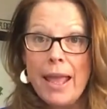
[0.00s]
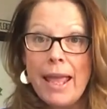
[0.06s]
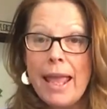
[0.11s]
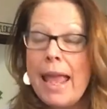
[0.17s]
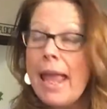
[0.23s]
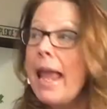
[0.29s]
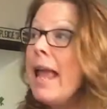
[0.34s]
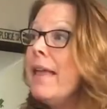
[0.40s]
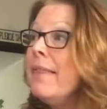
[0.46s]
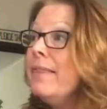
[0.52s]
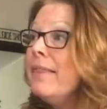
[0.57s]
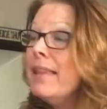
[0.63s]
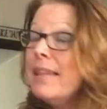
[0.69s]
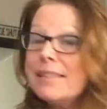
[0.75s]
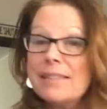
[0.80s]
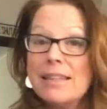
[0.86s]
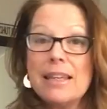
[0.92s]
And
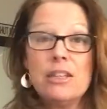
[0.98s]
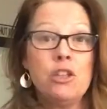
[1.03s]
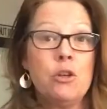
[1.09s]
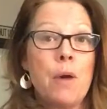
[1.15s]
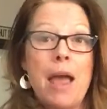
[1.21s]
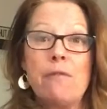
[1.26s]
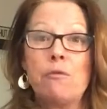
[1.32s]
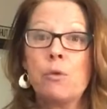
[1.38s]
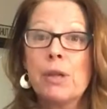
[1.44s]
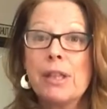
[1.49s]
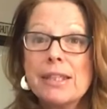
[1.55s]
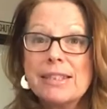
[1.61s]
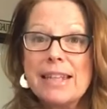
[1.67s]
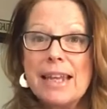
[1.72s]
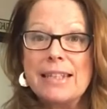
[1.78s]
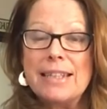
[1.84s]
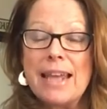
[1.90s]
this, you have real
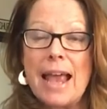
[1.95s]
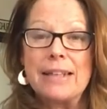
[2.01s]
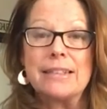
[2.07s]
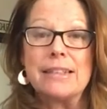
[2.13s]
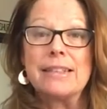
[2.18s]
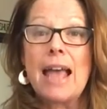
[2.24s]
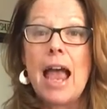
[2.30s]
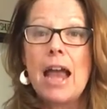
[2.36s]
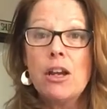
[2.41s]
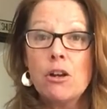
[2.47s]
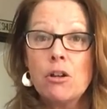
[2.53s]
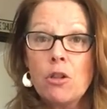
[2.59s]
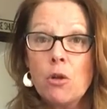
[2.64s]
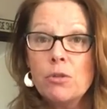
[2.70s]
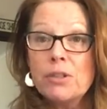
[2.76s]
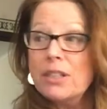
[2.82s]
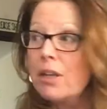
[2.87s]
estate taxes, higher
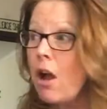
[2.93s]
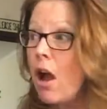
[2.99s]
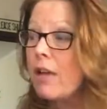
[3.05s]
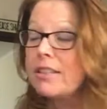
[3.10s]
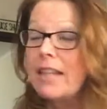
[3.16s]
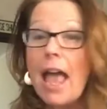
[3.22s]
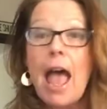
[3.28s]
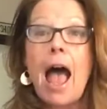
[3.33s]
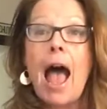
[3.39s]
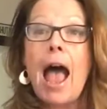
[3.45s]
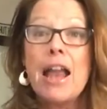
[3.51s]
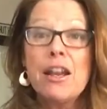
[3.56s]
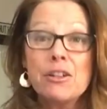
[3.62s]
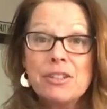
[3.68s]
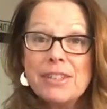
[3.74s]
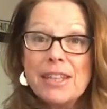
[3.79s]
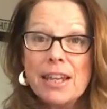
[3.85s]
closing costs, higher
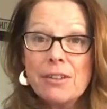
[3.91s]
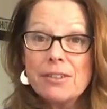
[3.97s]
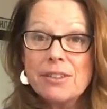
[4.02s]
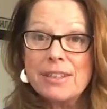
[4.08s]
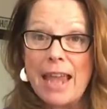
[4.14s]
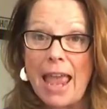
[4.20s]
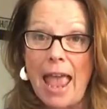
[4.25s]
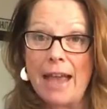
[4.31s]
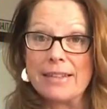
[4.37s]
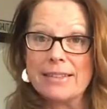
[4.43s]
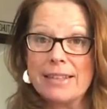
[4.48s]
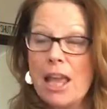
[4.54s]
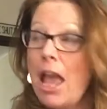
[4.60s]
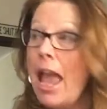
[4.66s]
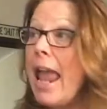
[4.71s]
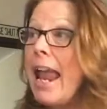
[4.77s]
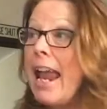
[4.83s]
sales tax,
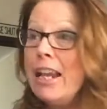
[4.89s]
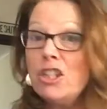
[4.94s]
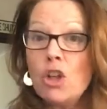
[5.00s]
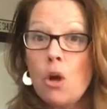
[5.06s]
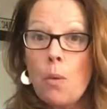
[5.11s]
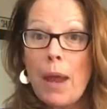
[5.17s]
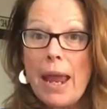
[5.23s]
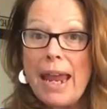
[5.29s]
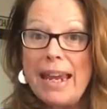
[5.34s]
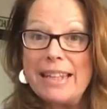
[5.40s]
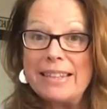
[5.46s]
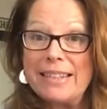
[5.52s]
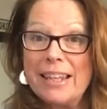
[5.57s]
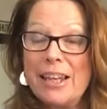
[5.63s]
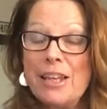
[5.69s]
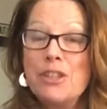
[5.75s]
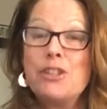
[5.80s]
HOAs.
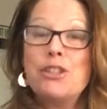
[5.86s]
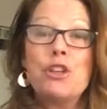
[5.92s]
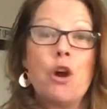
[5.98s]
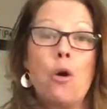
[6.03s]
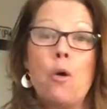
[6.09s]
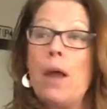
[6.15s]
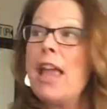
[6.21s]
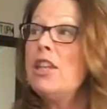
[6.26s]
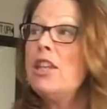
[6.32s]
So, and you